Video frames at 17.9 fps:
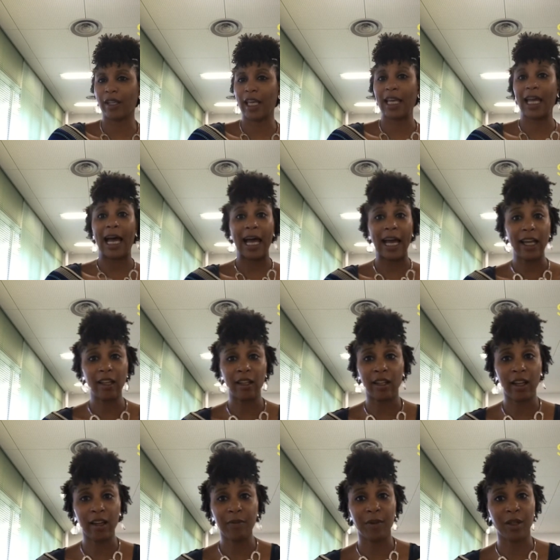Like, I
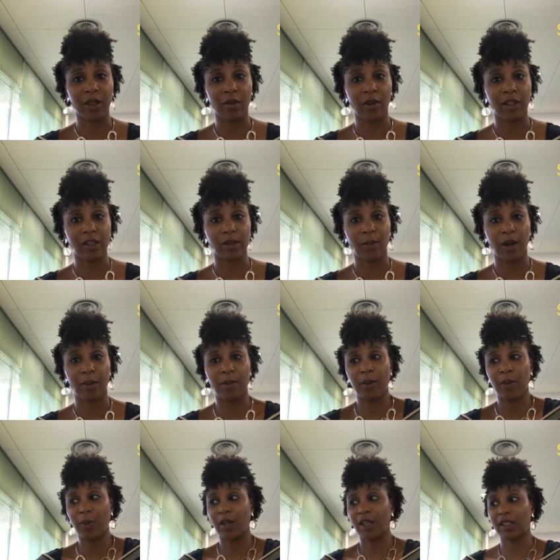love being around smart
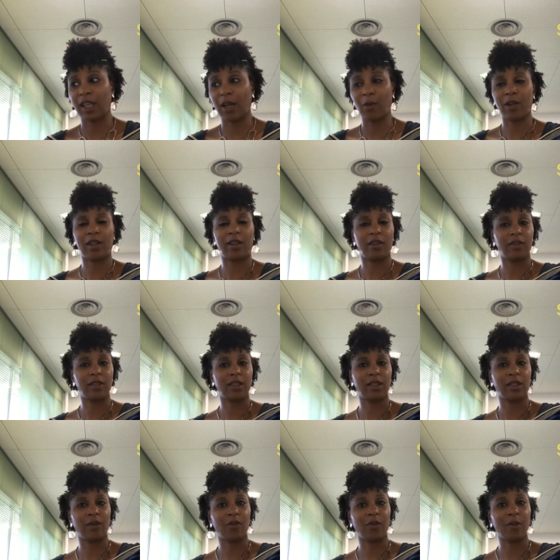people because I want to learn
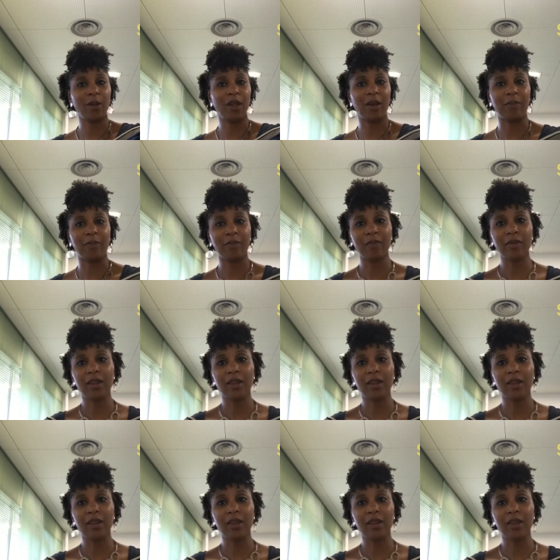something from them.